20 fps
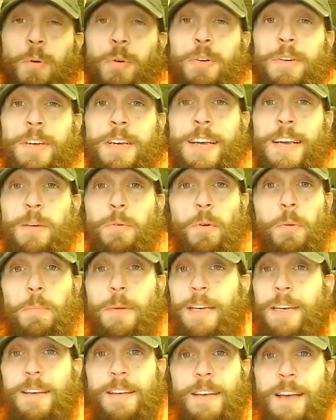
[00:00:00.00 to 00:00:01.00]
routine will
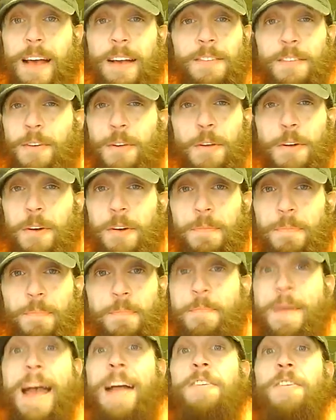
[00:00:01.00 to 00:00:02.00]
be executed
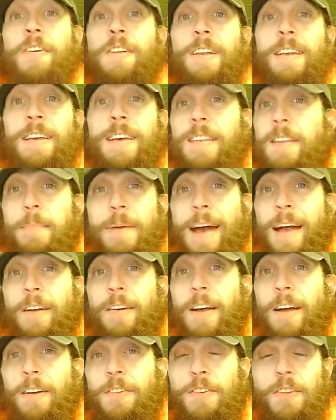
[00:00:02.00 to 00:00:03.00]
magically in the
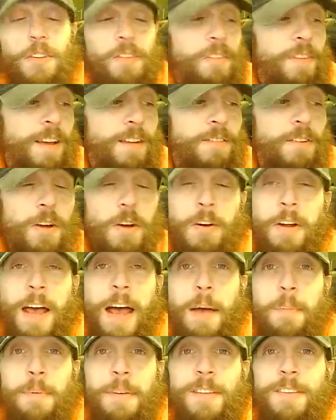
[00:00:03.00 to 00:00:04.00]
background. You'll never know it
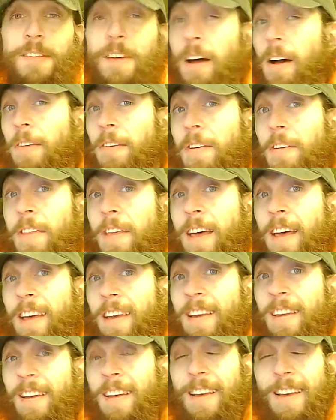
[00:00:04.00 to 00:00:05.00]
happens other
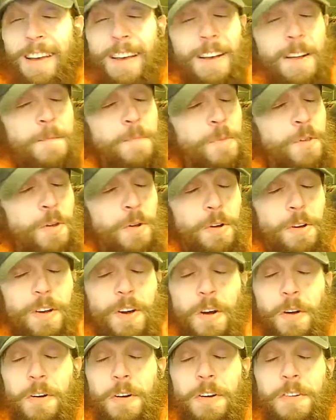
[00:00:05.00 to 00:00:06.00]
than your
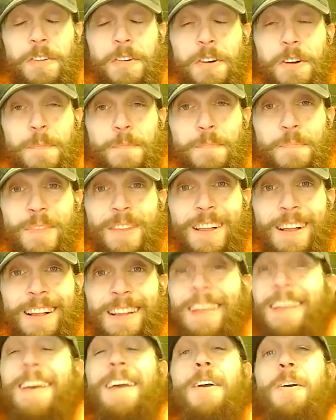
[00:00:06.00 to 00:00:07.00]
encoders are
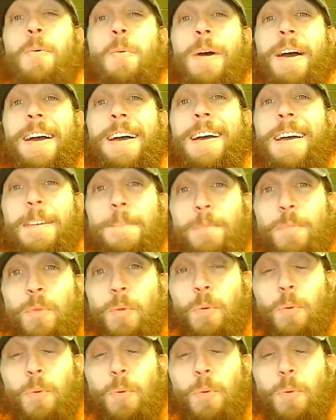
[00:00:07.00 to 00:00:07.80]
clicking away